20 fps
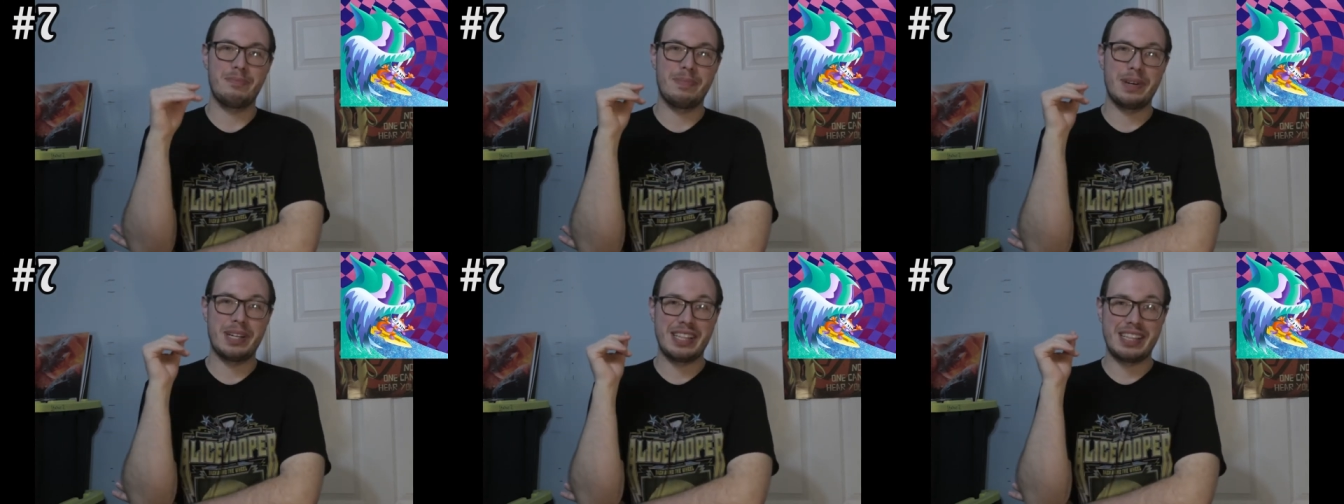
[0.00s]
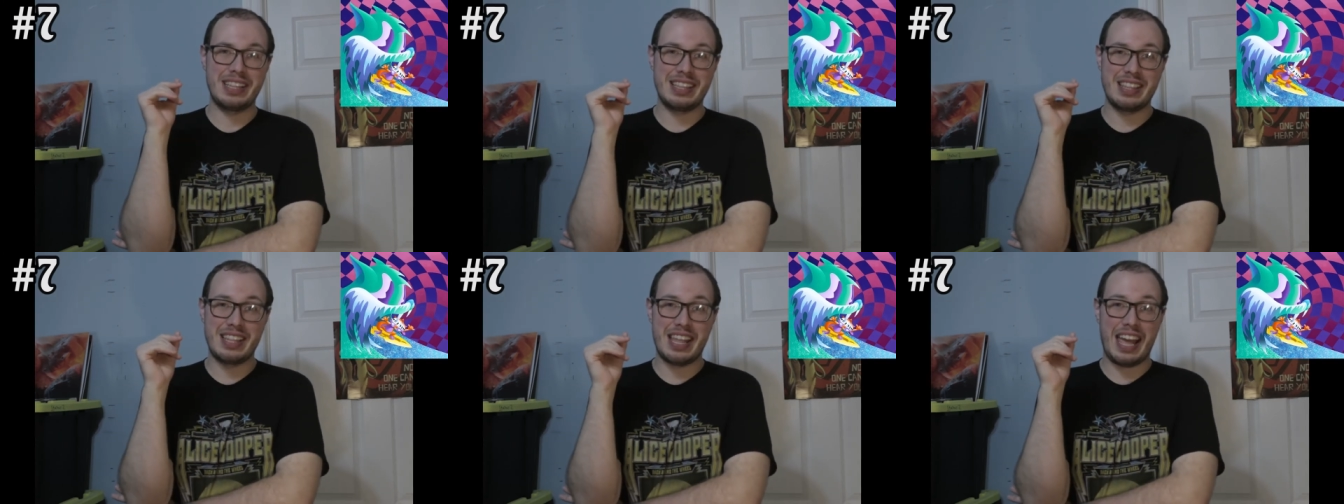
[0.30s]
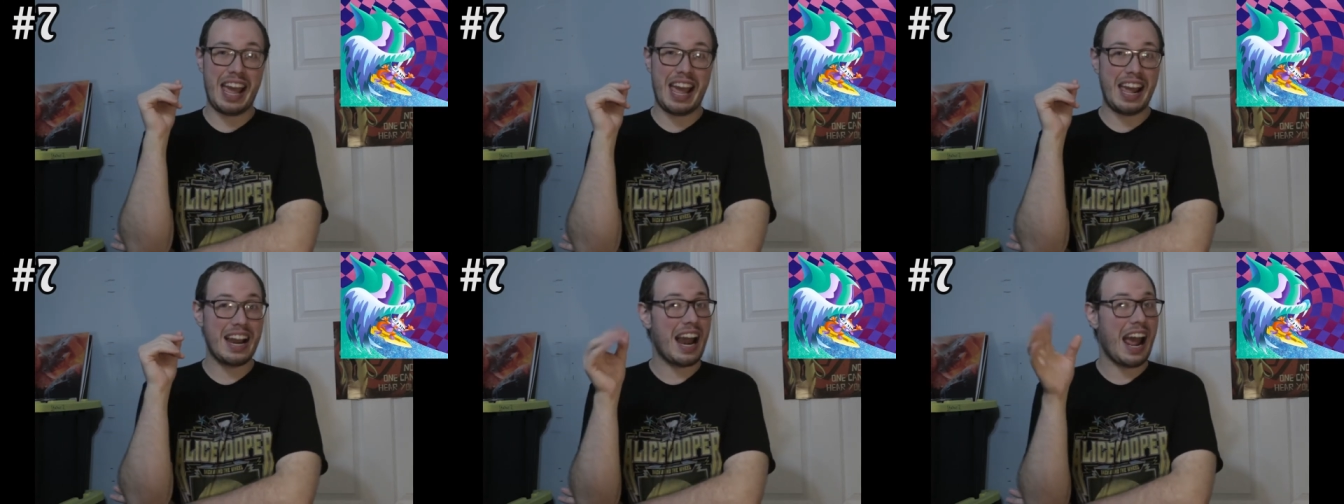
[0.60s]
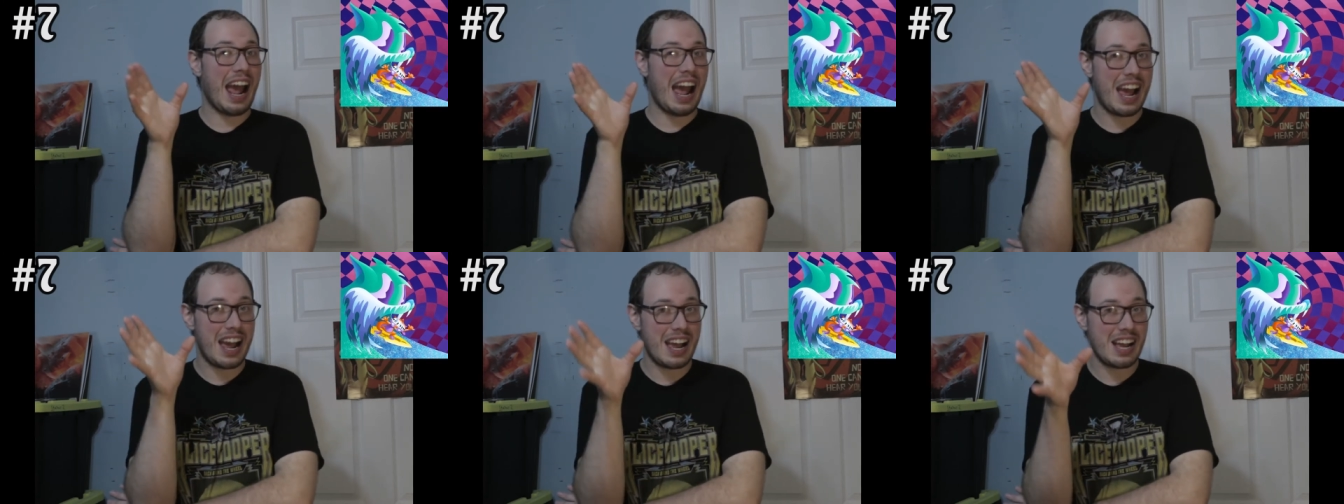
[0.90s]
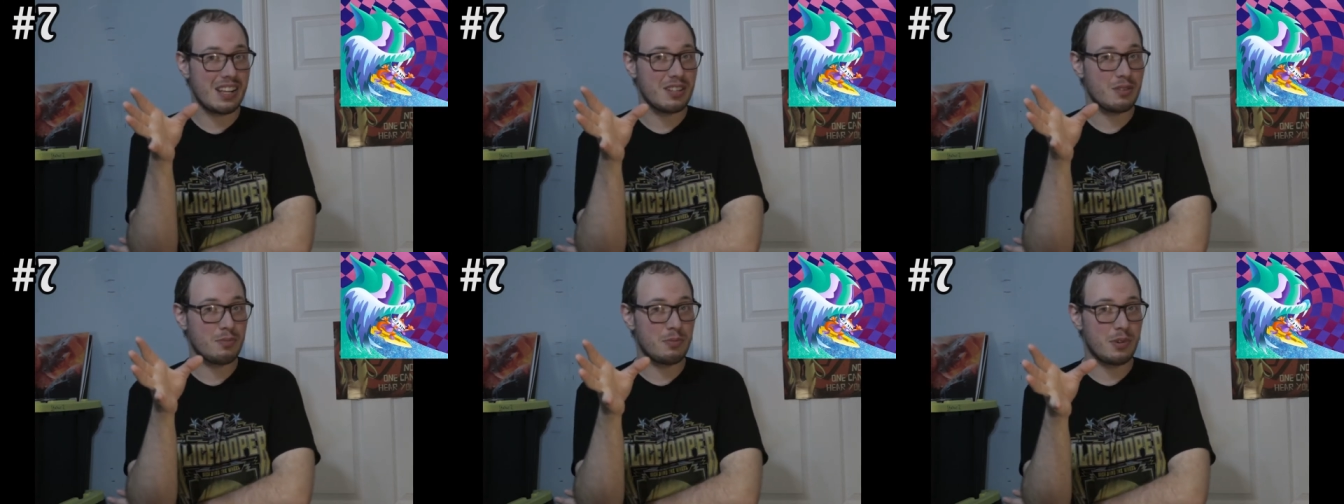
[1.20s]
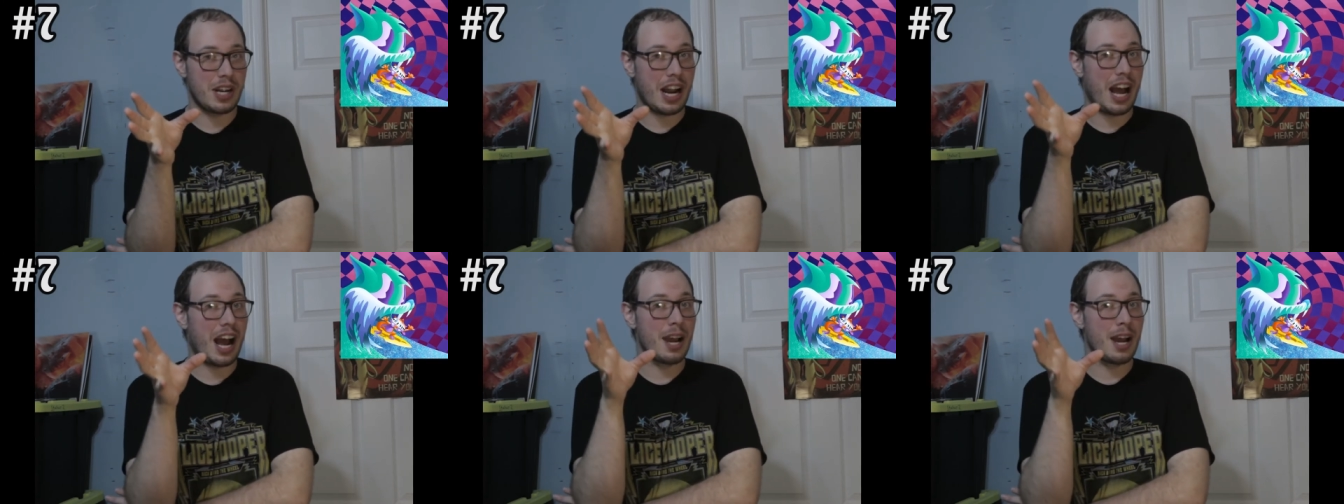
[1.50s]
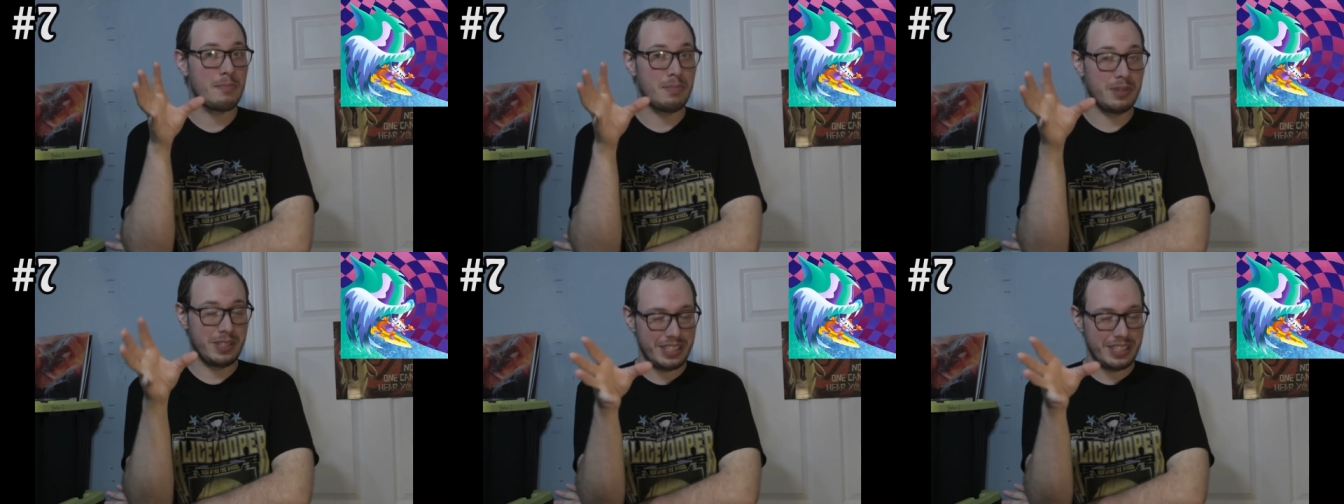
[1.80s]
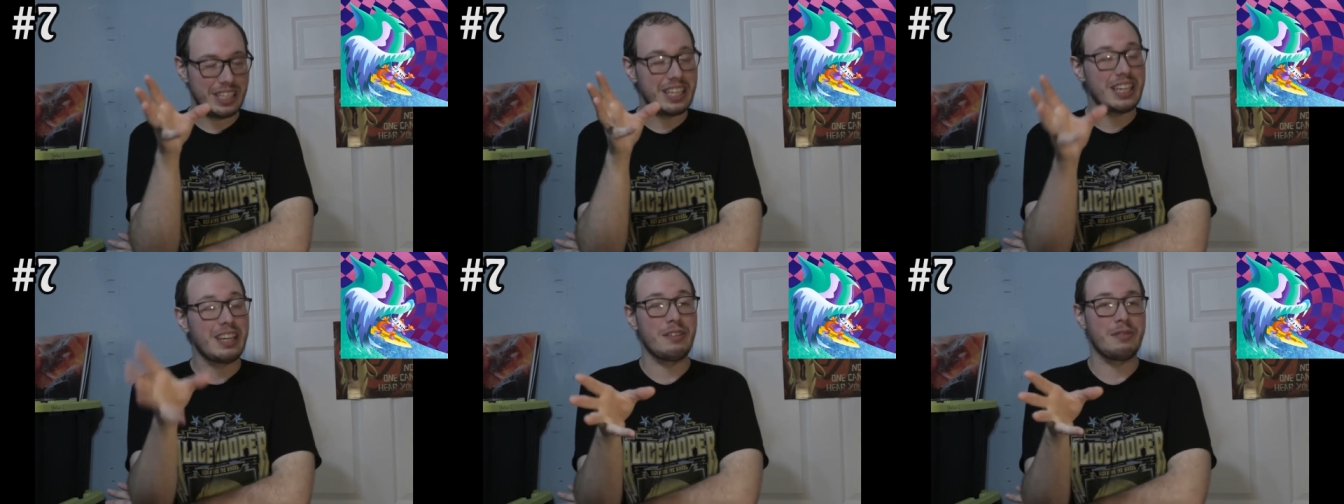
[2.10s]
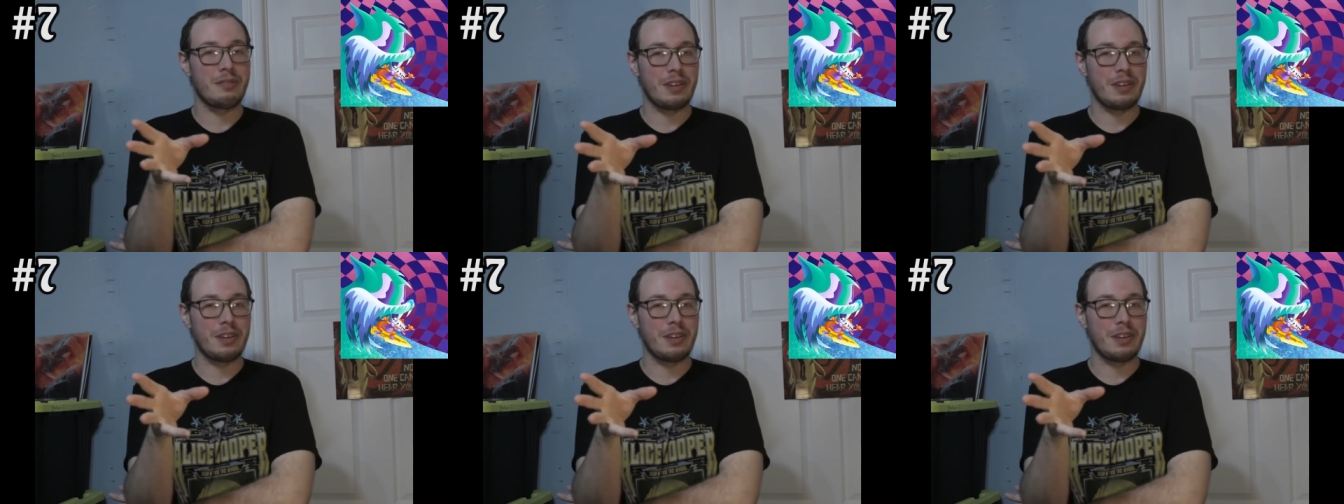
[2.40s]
but it has what I believe